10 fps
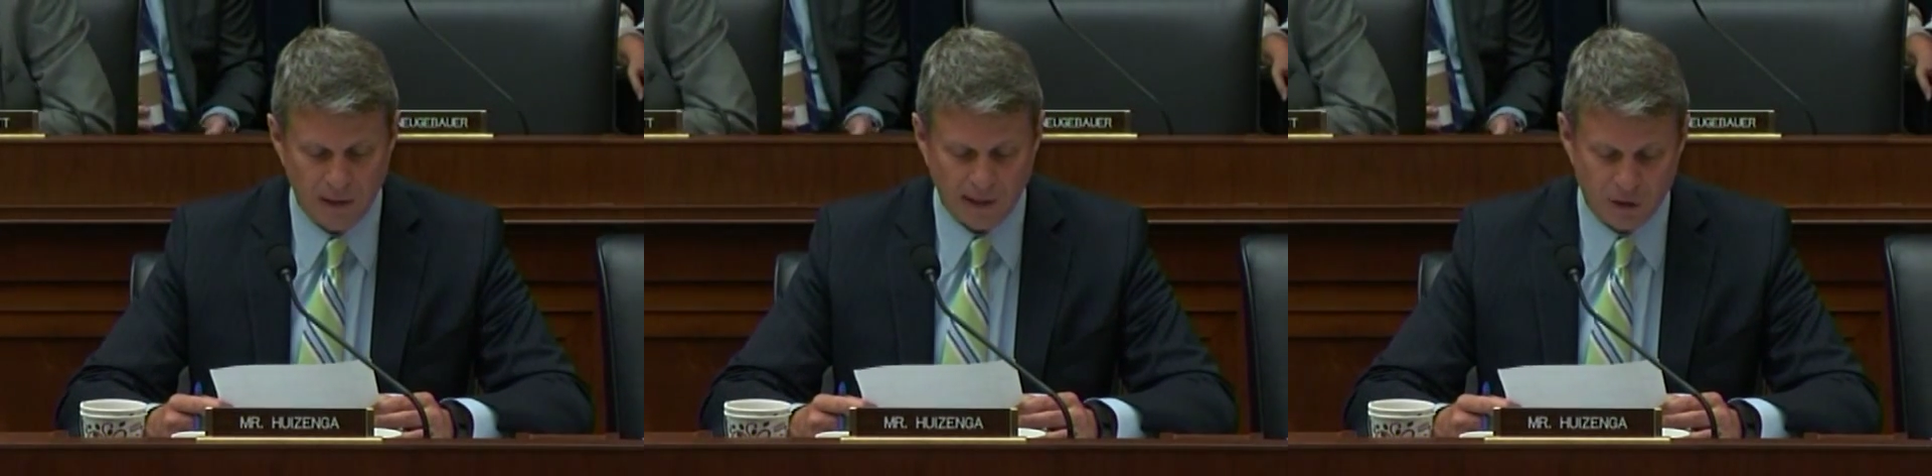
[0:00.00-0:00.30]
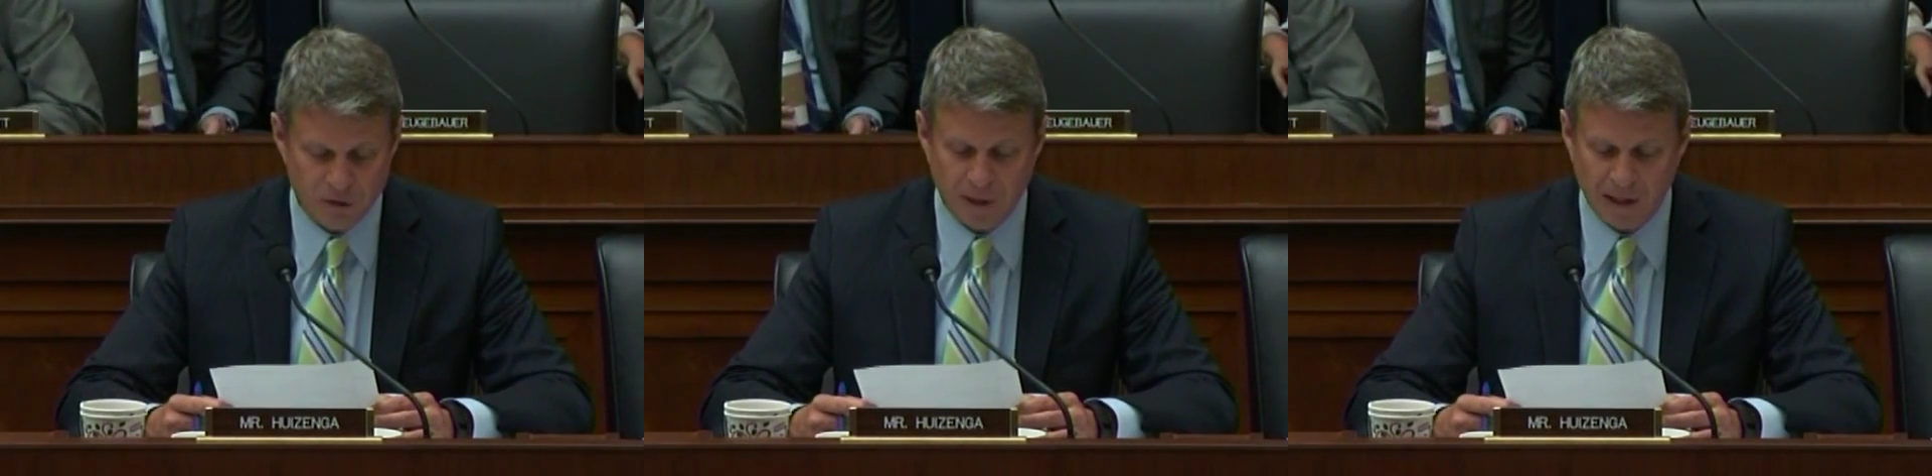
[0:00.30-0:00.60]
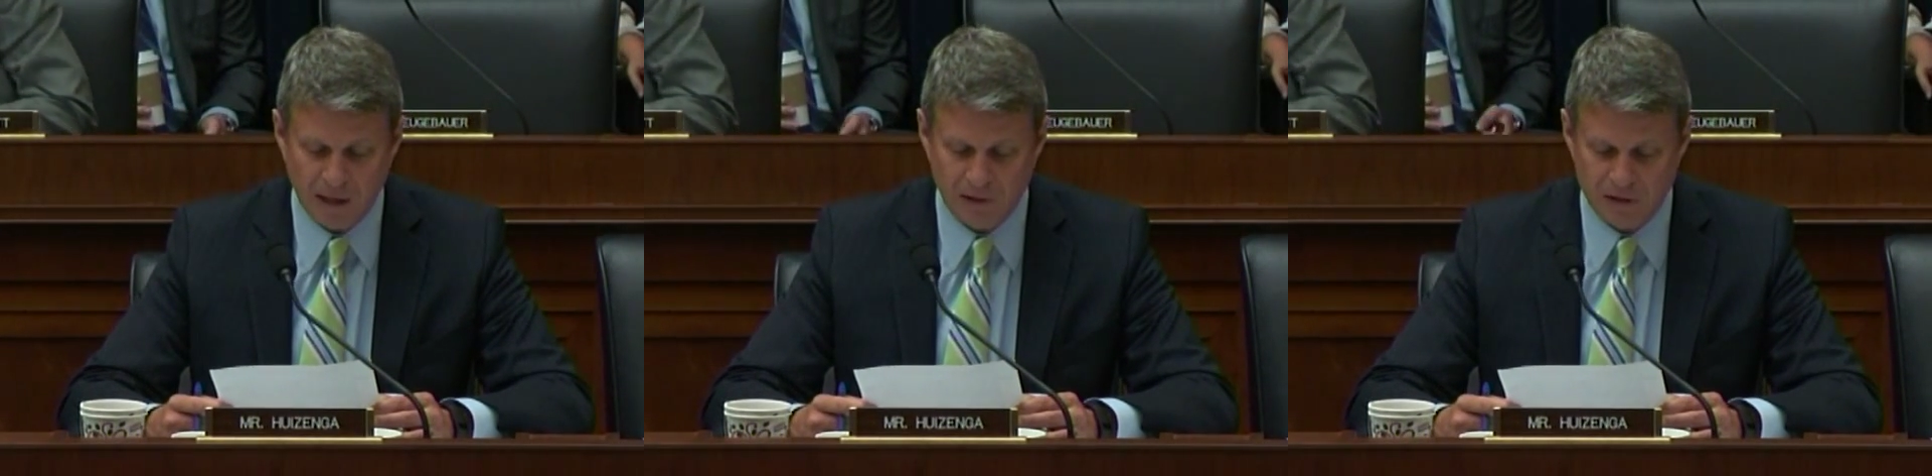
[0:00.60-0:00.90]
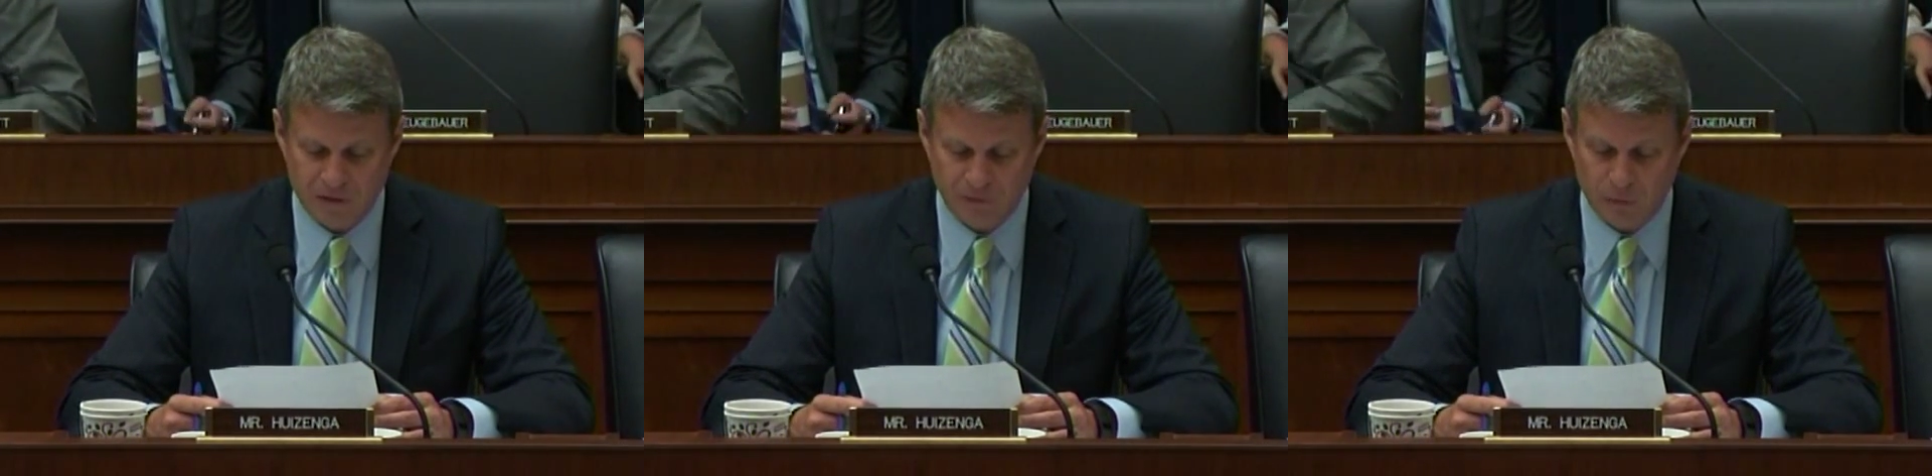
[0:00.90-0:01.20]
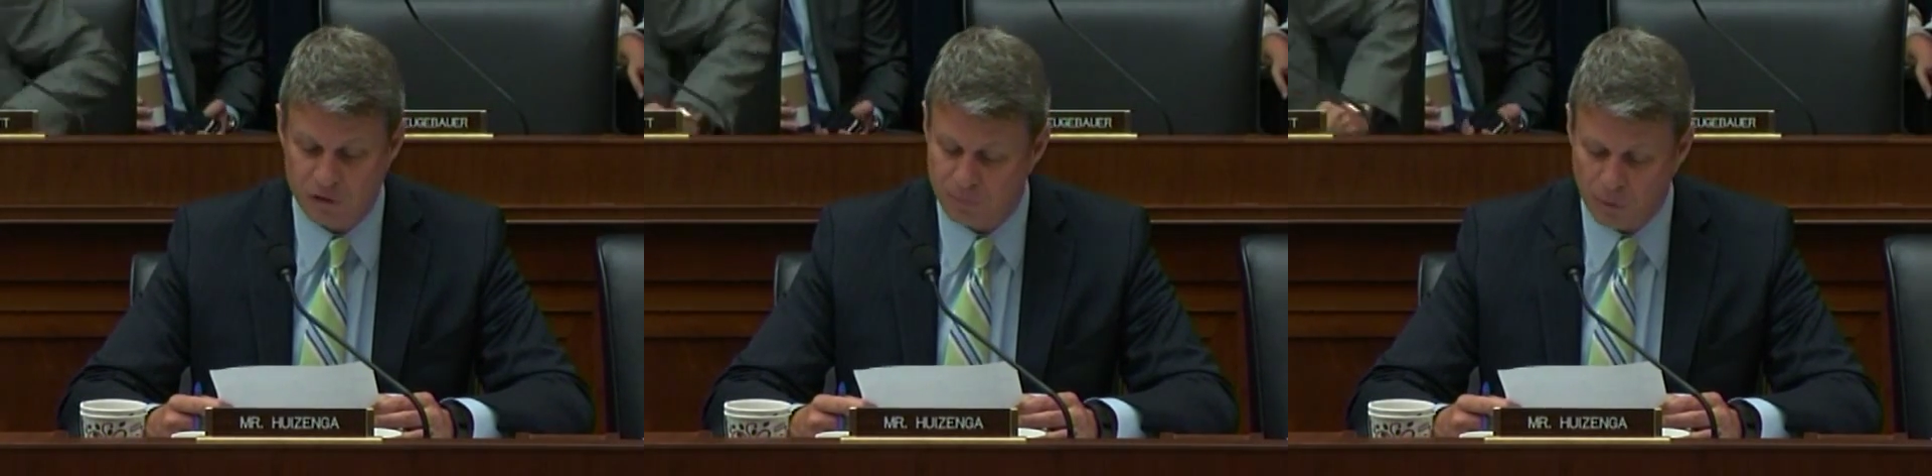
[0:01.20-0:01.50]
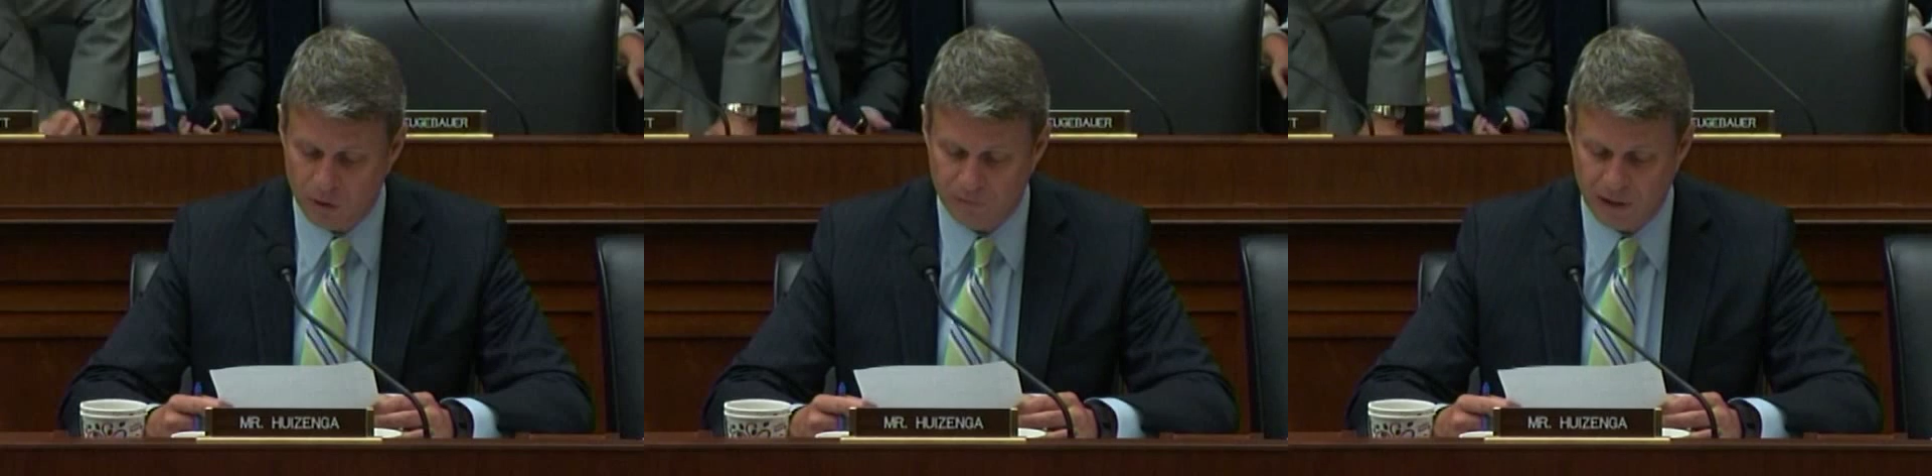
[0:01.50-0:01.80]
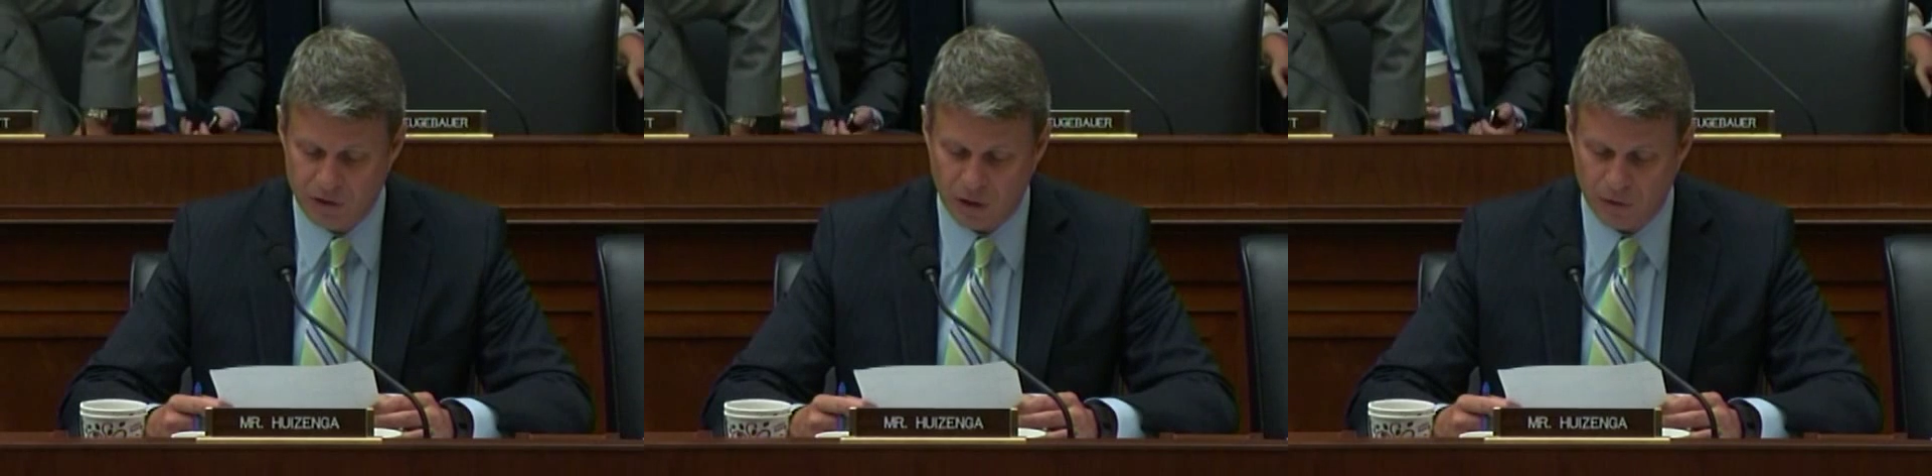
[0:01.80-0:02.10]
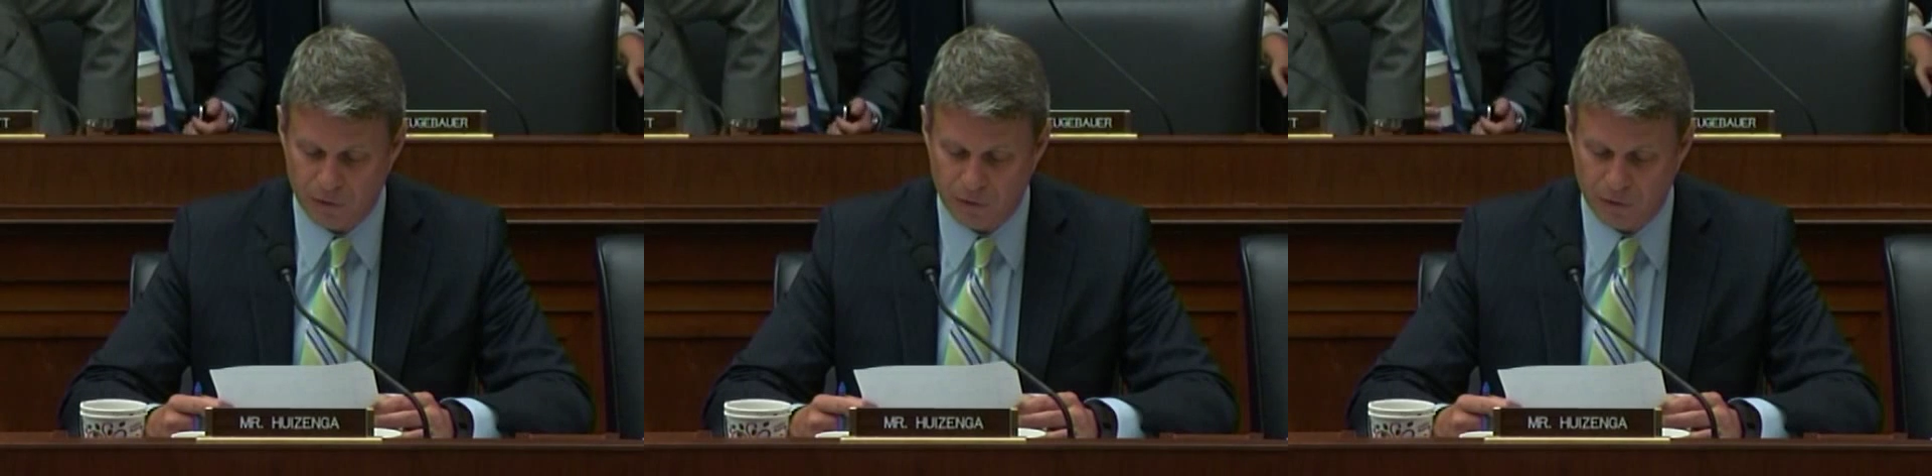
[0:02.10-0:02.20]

I urge my colleagues to vote in support of H.R.